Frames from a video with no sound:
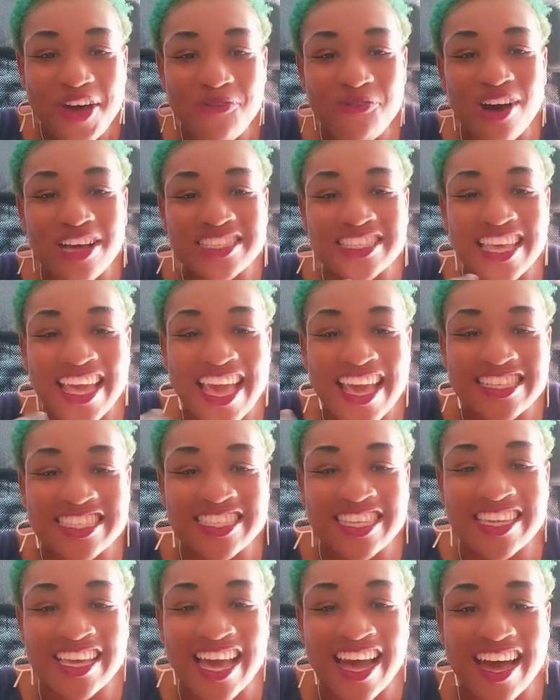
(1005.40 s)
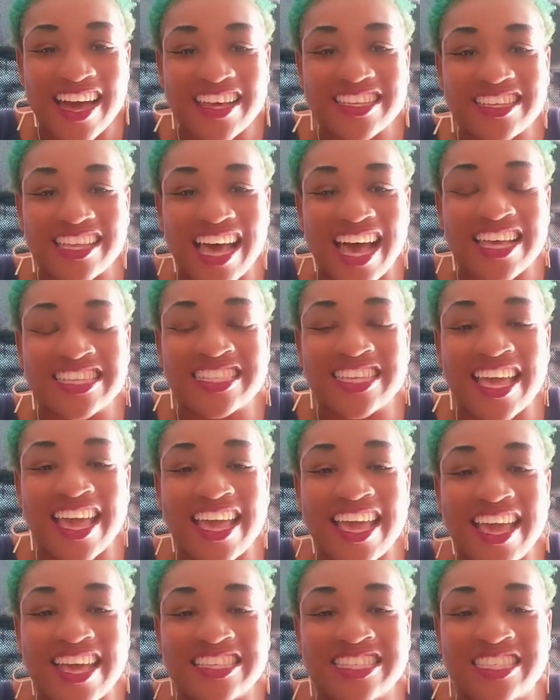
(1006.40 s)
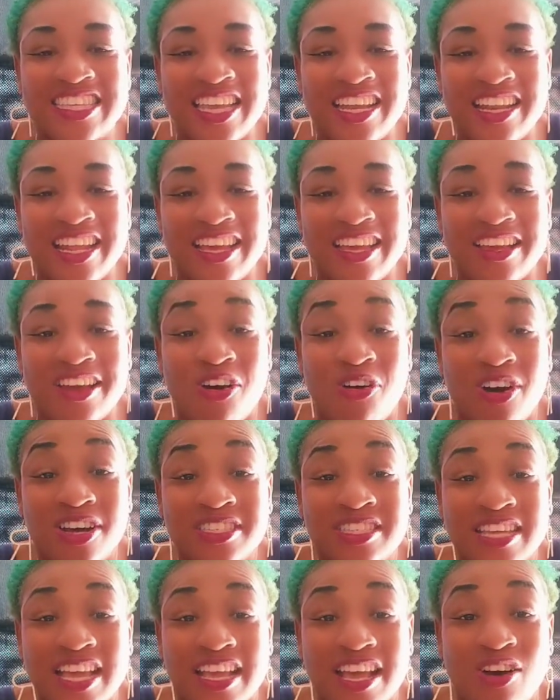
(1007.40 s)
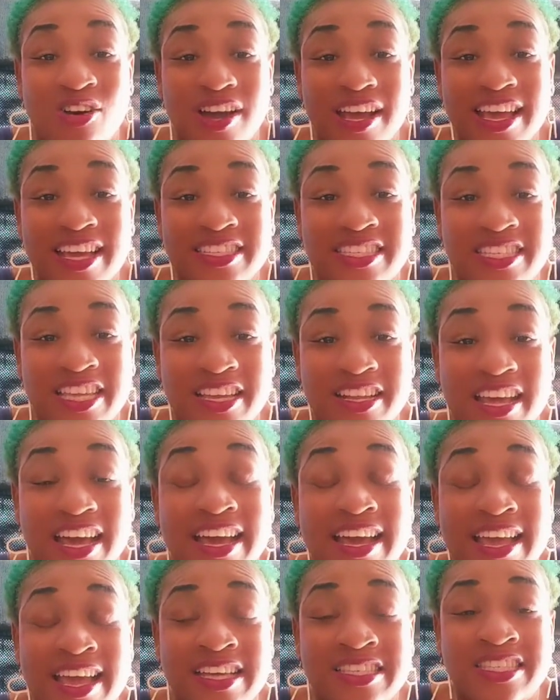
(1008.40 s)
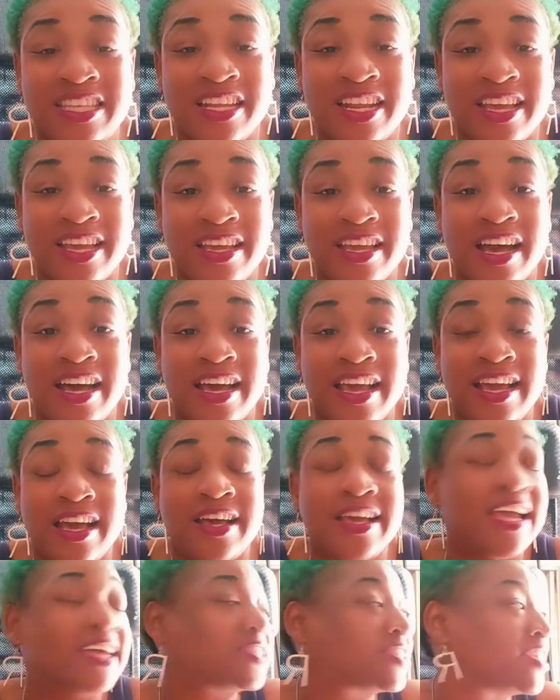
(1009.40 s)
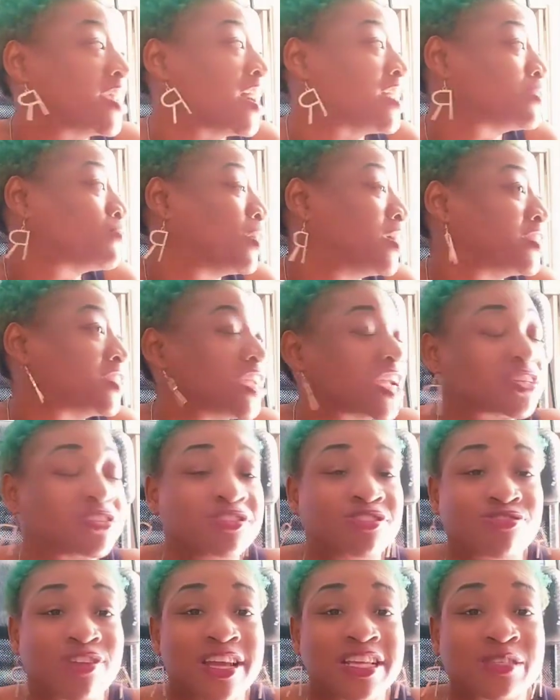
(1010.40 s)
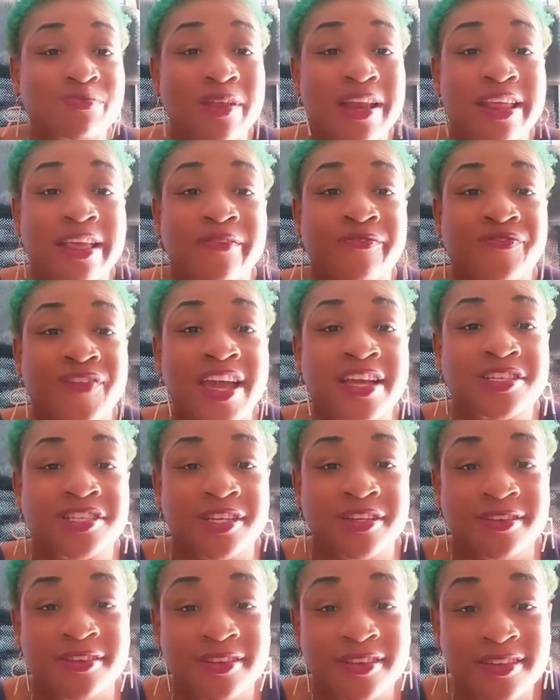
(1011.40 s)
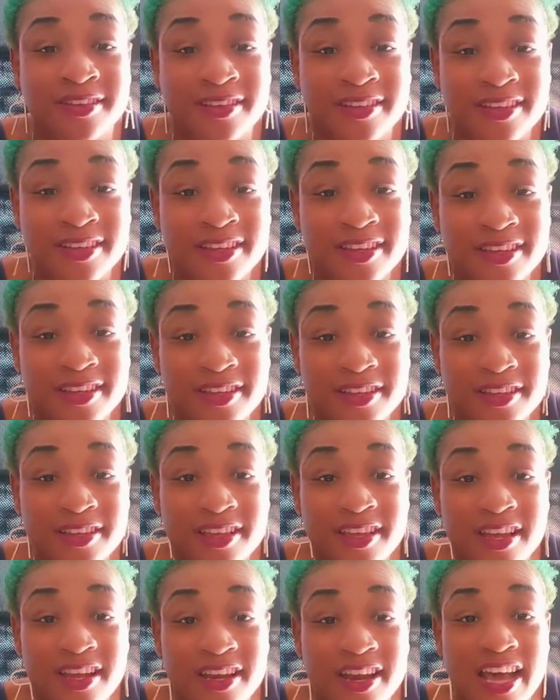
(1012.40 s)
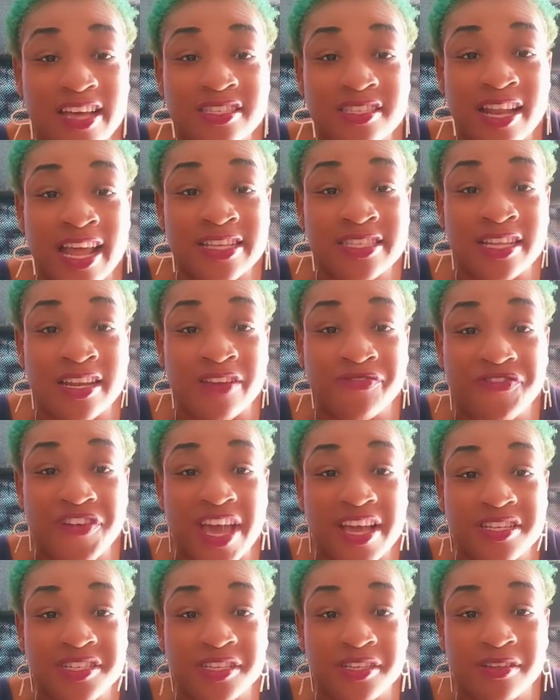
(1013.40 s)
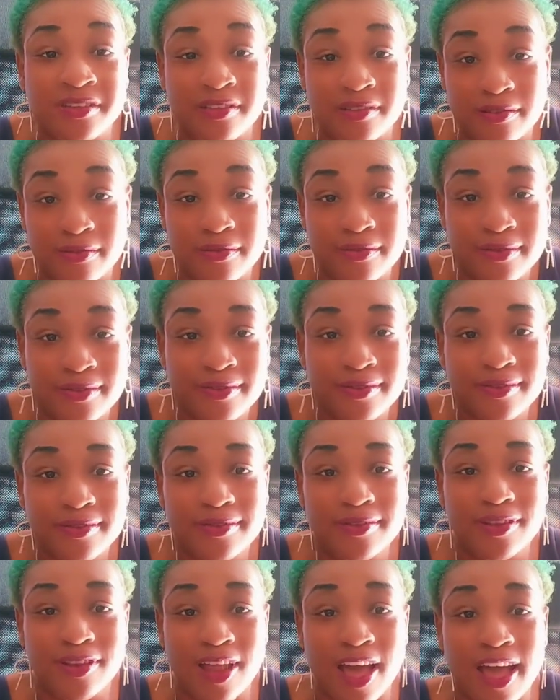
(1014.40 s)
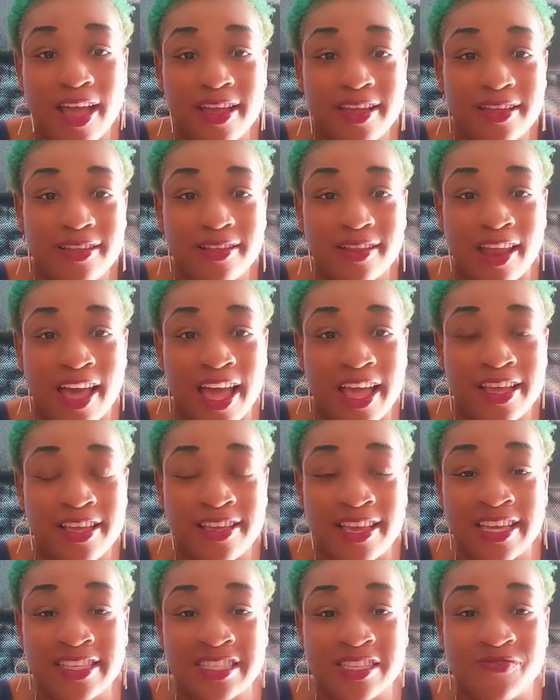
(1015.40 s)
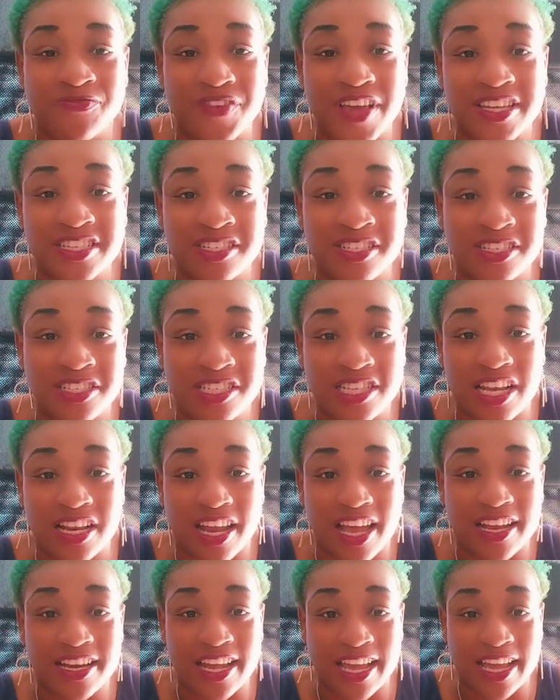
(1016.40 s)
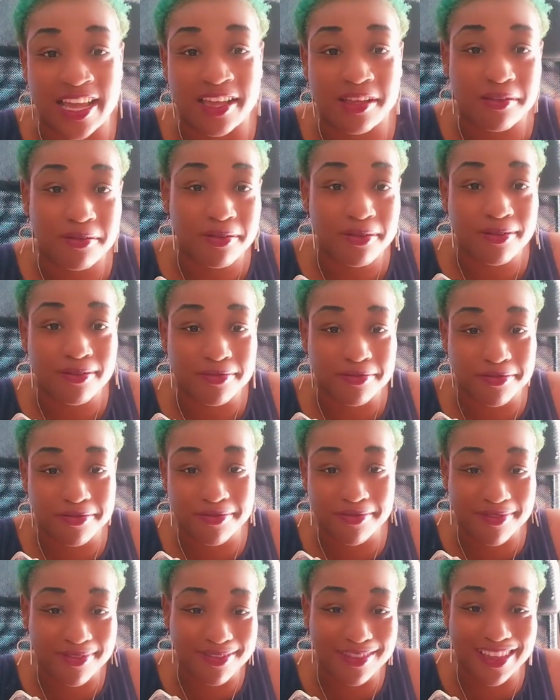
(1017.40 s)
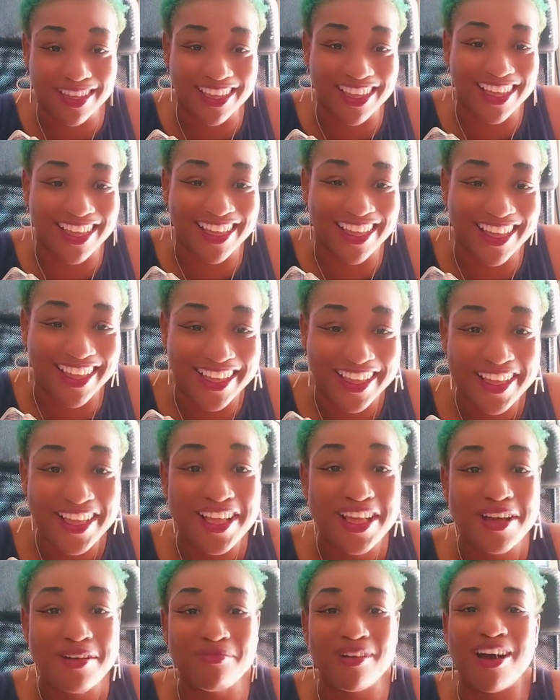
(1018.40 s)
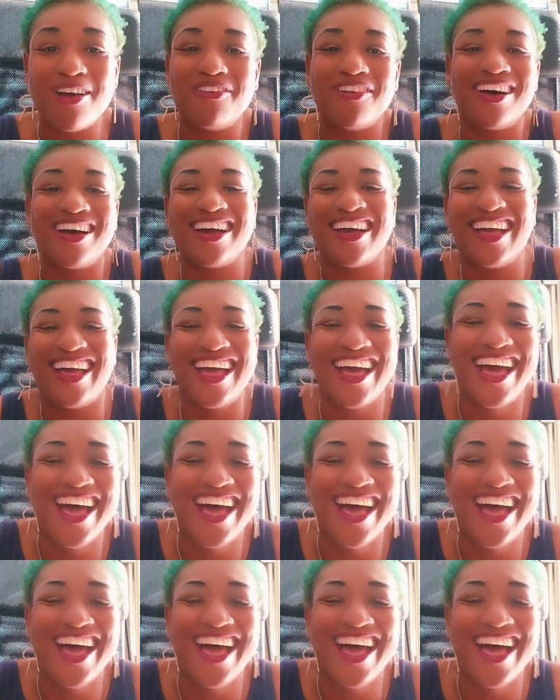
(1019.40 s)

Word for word: What's the STI? I said STD or or STD. Uh, STD. Uh, STI is what? Sexually transmitted infection. That's that's an infection. Like like yeast infection and shit like that. Mother.